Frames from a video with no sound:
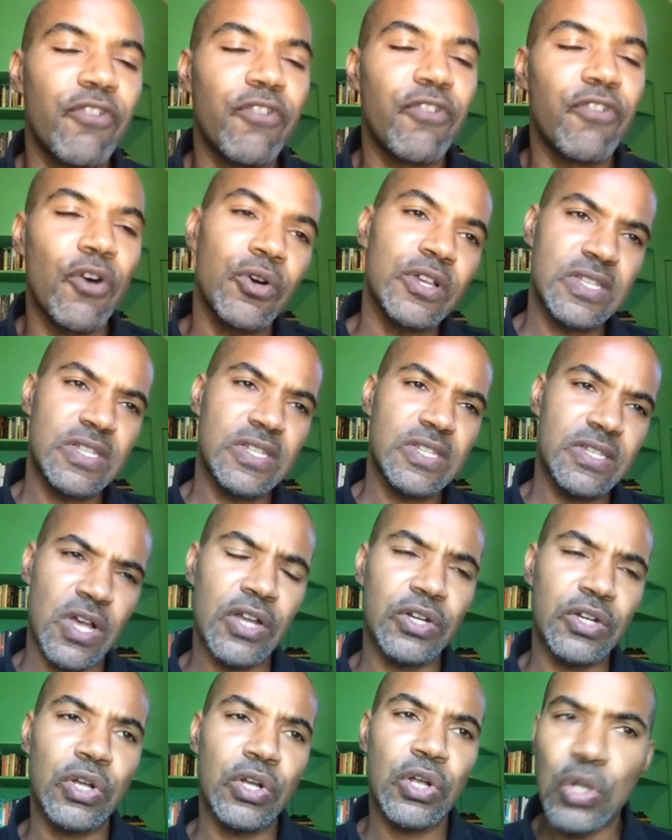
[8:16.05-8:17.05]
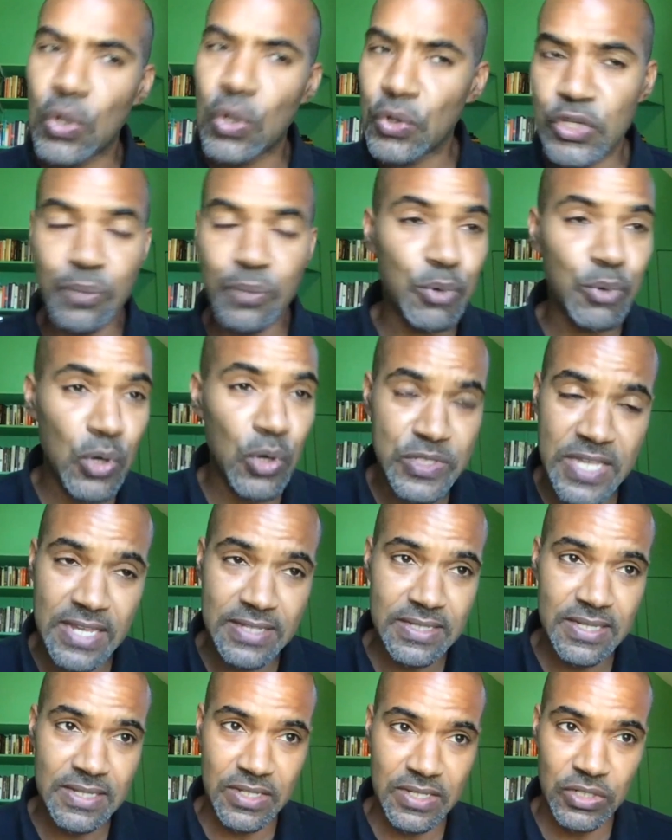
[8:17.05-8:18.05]
focuses on colonial
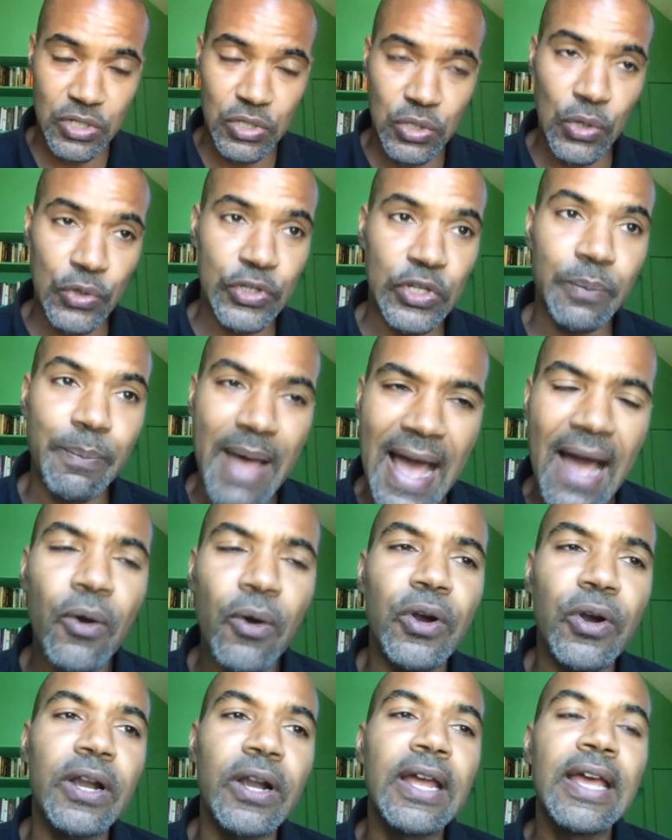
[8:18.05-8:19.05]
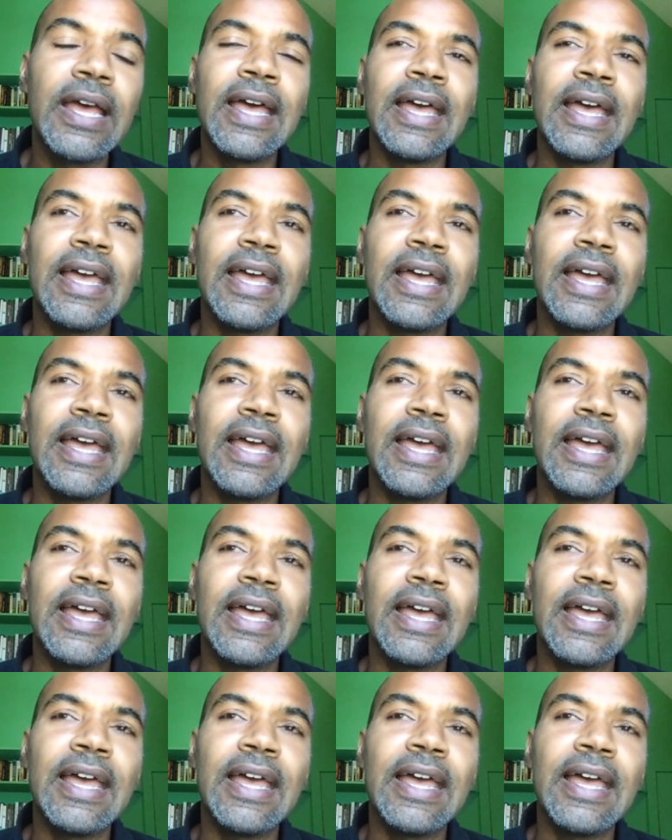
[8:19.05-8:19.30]
processes and colonial power,